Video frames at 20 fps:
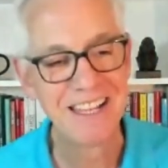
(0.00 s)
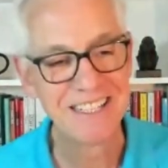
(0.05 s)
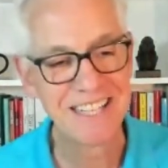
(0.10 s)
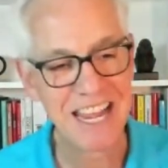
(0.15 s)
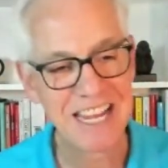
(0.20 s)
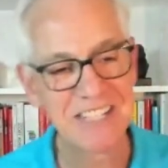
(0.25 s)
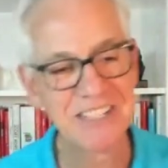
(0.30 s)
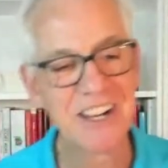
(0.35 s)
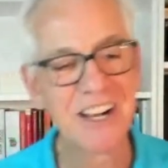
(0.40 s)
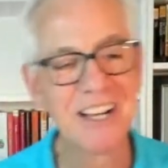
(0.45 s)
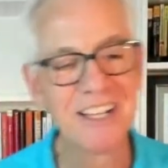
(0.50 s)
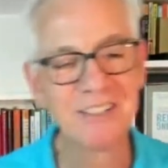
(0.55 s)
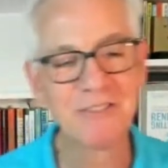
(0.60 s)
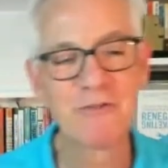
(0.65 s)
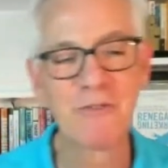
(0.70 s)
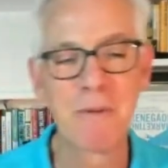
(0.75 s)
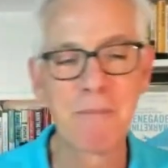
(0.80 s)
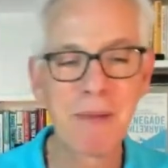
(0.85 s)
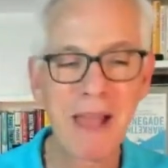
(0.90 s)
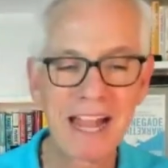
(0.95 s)
Tejal,
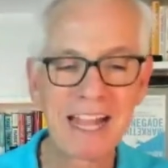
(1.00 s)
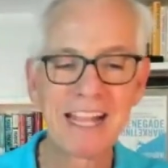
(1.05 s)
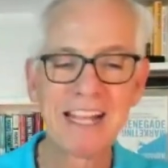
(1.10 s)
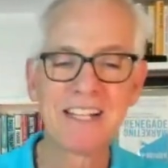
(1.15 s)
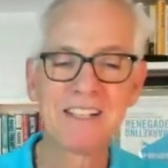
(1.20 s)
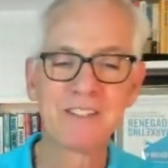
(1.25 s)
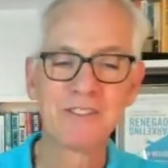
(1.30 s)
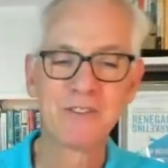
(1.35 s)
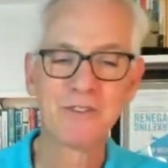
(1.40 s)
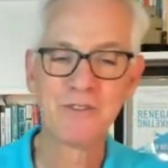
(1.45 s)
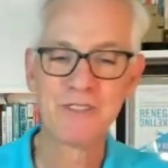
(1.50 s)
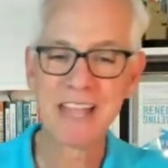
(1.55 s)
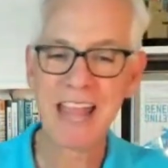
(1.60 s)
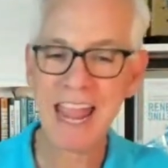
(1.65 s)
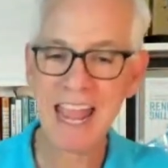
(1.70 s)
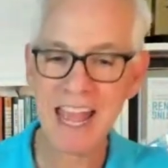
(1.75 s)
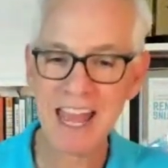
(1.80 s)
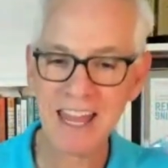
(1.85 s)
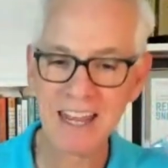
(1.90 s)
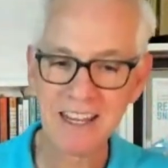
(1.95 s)
Rebecca,
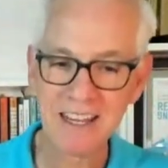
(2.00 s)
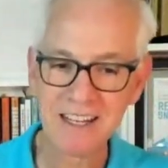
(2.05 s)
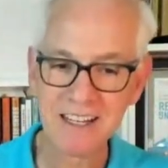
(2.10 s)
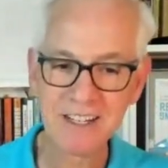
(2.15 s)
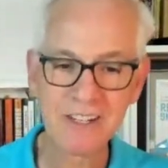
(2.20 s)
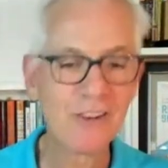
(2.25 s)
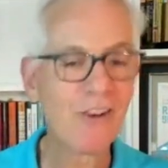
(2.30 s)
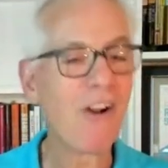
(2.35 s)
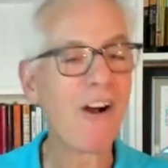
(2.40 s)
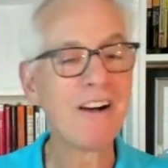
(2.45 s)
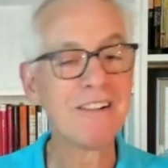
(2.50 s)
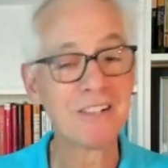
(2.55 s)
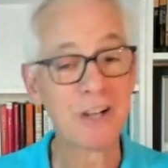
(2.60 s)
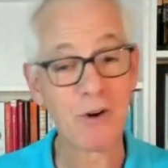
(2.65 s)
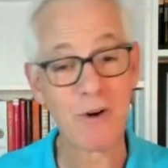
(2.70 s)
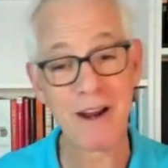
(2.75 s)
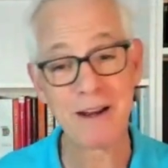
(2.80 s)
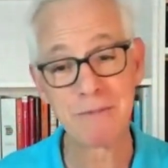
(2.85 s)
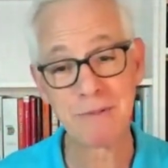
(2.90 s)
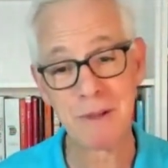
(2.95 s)
Suzanne, you're all
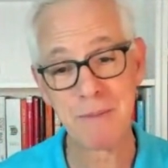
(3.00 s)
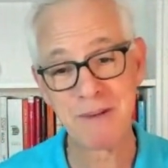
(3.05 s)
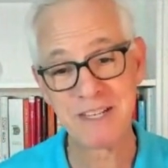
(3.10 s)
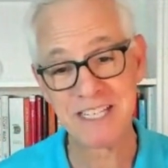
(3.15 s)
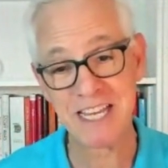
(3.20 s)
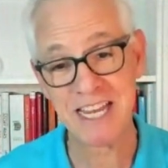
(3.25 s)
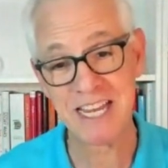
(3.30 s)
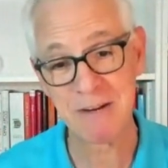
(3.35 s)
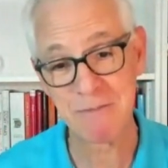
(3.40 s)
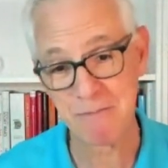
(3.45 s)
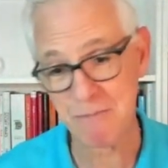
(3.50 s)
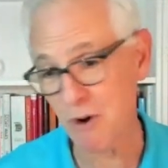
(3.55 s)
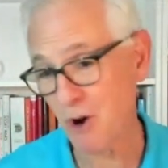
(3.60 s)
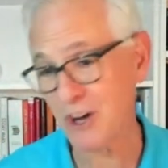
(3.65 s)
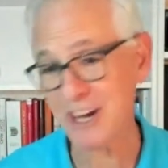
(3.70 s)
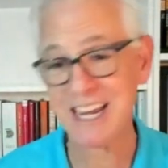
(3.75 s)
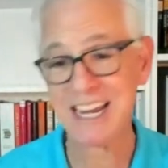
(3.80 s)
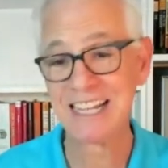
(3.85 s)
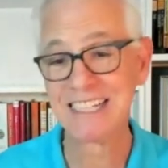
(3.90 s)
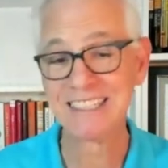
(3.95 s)
incredibly busy
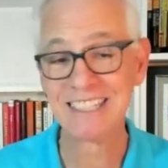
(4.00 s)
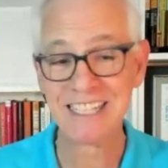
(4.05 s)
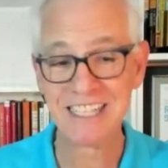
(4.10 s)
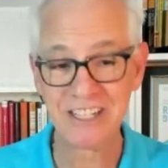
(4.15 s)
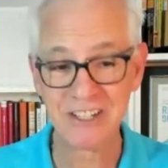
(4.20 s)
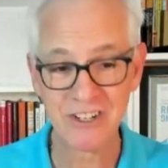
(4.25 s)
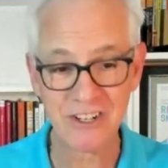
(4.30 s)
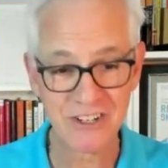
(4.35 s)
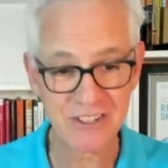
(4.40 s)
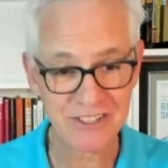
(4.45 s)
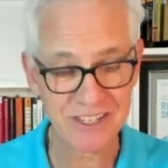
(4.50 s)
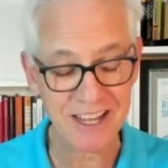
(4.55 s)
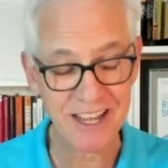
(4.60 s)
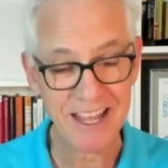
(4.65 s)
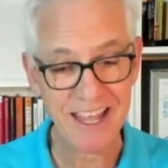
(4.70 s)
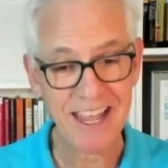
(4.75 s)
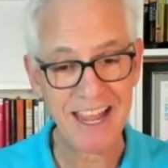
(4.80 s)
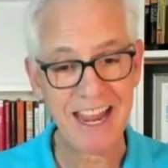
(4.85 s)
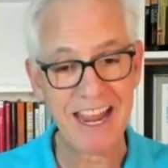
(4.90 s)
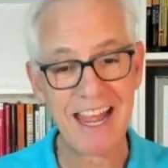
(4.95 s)
marketing leaders,
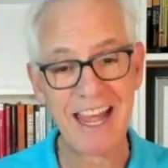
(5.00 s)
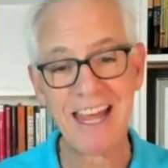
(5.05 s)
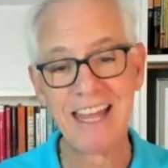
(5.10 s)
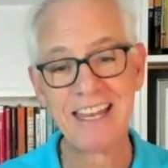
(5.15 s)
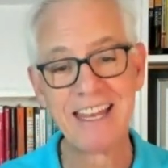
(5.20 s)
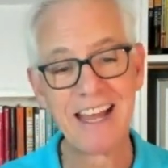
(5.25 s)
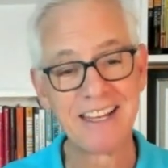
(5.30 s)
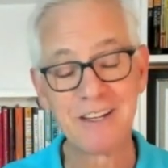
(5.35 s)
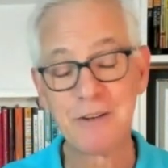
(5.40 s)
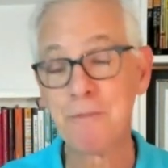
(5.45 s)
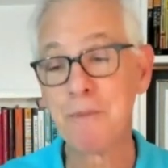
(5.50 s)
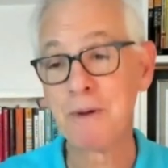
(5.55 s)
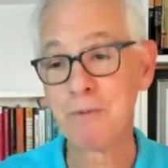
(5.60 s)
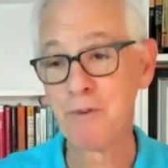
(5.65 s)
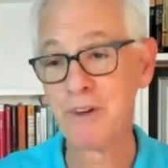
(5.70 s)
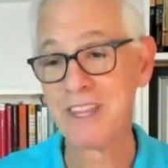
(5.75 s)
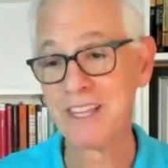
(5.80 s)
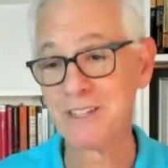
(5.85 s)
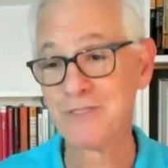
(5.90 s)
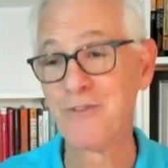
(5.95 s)
and you've been
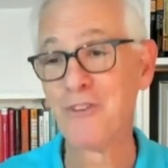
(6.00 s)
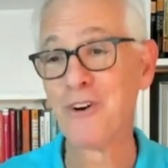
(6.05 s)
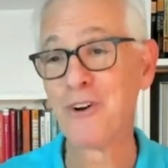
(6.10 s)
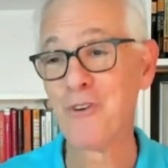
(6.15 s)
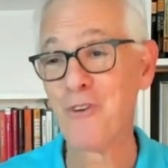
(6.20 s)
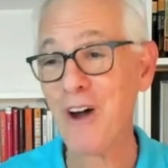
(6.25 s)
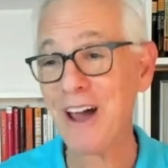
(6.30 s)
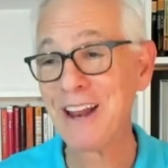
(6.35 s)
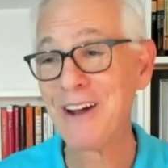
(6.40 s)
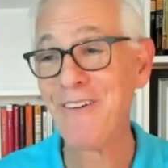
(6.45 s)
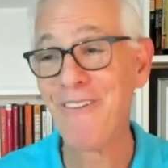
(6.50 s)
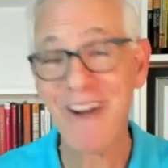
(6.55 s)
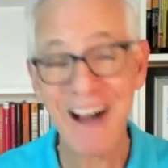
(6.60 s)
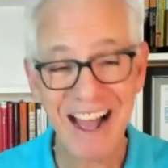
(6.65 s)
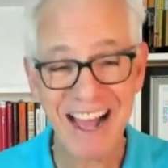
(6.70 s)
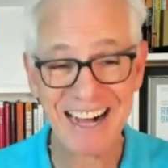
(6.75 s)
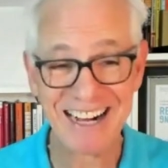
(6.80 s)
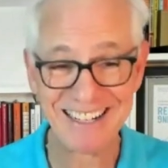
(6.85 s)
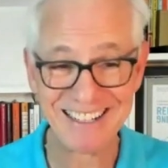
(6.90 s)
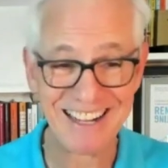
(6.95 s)
with us for quite a
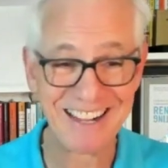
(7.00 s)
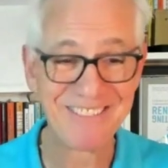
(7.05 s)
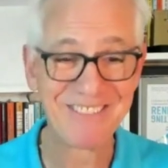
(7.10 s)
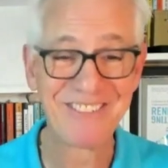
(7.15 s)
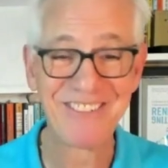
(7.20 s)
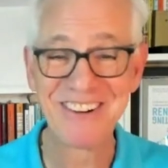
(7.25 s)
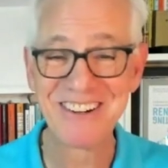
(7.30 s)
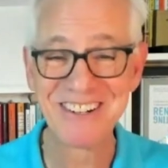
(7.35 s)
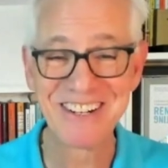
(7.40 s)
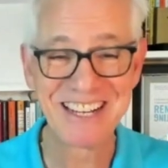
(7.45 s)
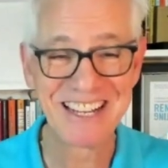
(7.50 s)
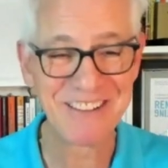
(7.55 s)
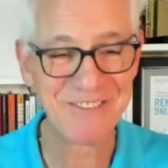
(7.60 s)
while. I'm wondering